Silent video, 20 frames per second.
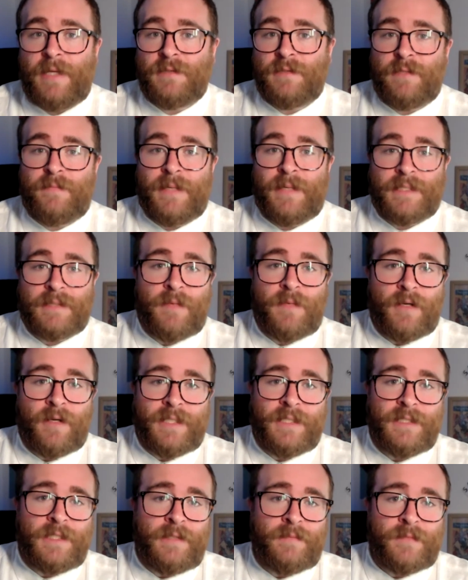to mass
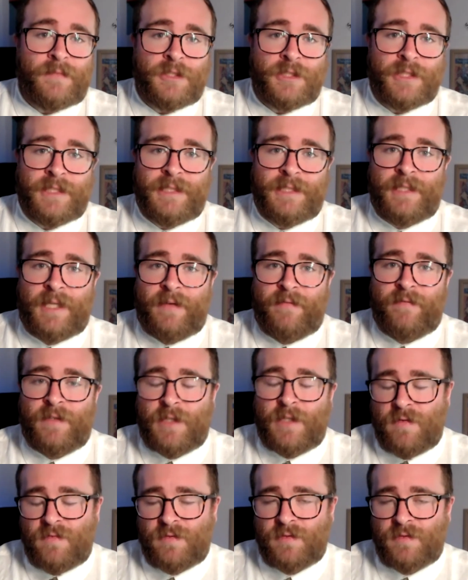market too much. I like the
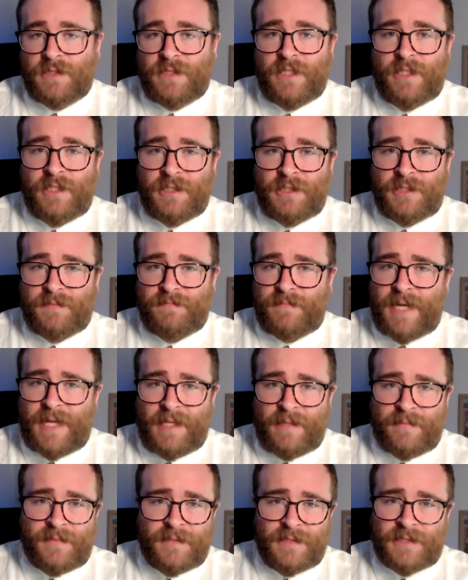local search
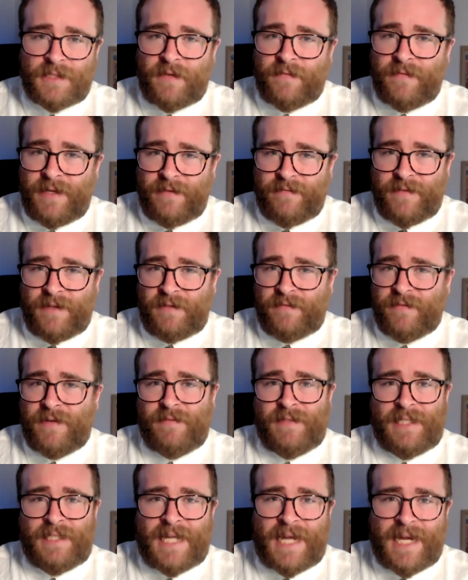elements of it felt
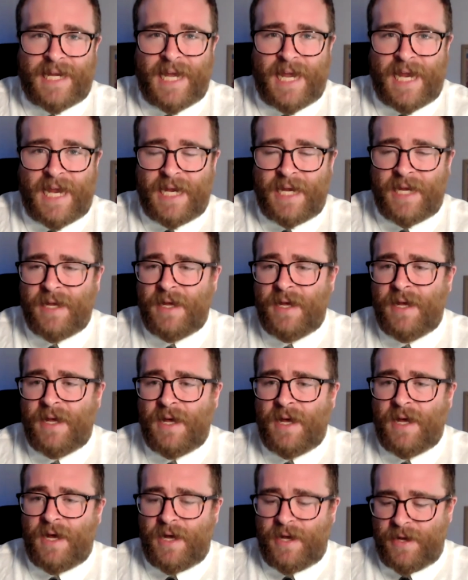very lacking.
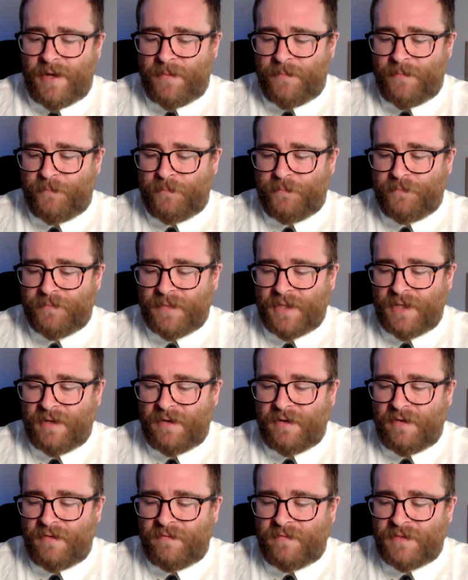Um,
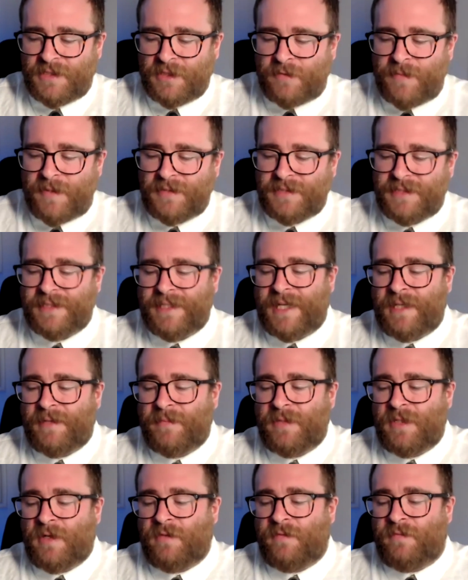there's almost an
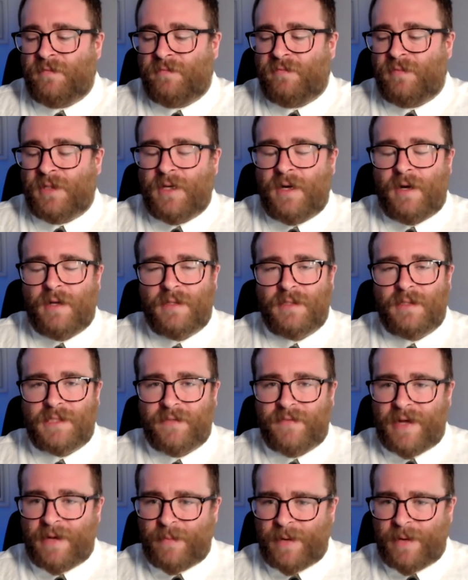element of, regardless
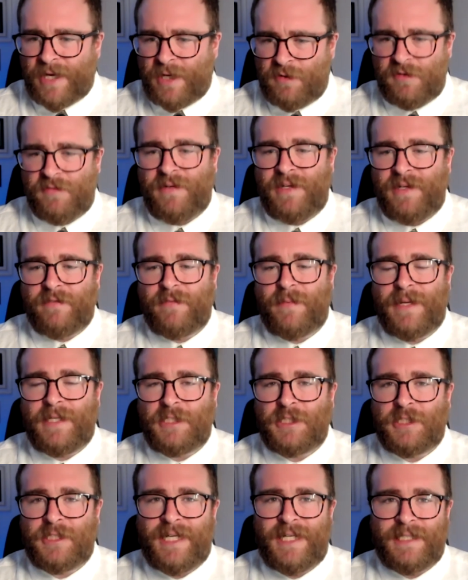of how accurate the
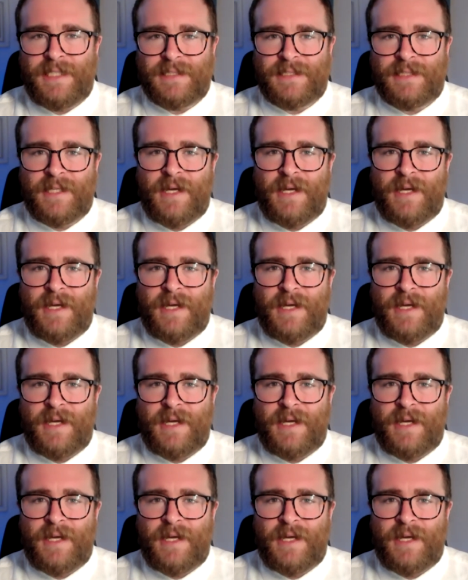information is,